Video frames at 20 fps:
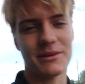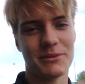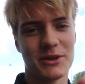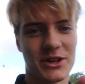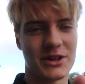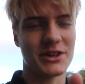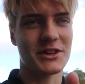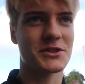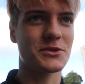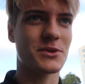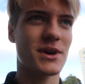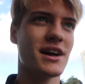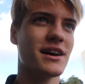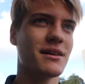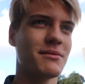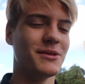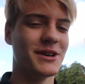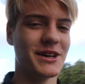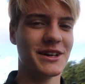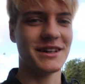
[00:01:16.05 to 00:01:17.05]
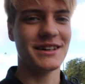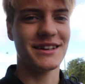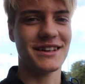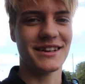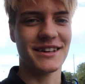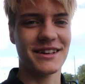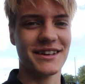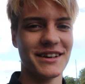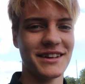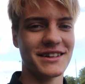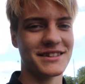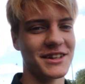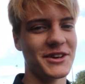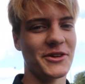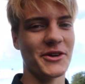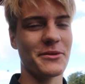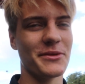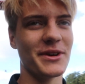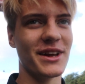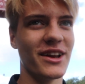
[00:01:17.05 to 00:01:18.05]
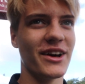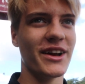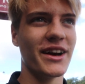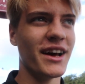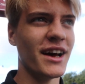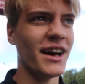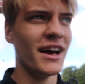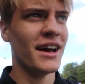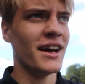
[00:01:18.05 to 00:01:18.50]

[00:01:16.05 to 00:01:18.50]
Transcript: I'm not gonna swear, but it's annoying me a lot.